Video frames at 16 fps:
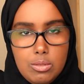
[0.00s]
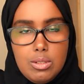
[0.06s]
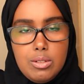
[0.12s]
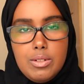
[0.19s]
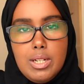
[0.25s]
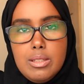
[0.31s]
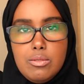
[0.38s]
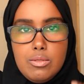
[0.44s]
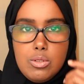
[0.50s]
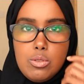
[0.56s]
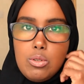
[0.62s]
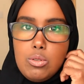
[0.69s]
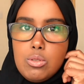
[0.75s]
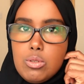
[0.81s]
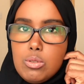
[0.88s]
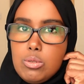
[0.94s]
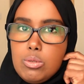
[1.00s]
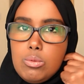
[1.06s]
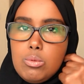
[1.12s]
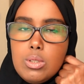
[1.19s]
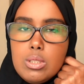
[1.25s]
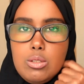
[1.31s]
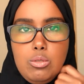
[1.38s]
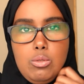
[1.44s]
or the right results or
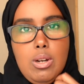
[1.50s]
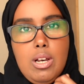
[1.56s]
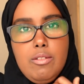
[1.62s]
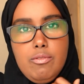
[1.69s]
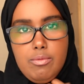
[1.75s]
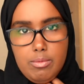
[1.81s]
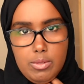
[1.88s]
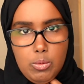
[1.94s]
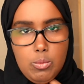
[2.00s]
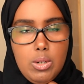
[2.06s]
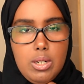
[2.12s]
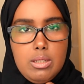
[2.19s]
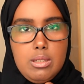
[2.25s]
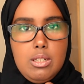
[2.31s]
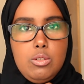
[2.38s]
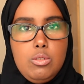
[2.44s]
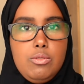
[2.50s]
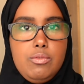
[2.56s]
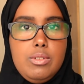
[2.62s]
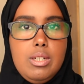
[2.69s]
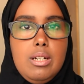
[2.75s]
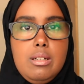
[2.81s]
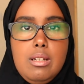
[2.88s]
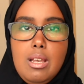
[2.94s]
what you have, the work that you've
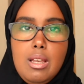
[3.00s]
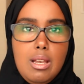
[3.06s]
done,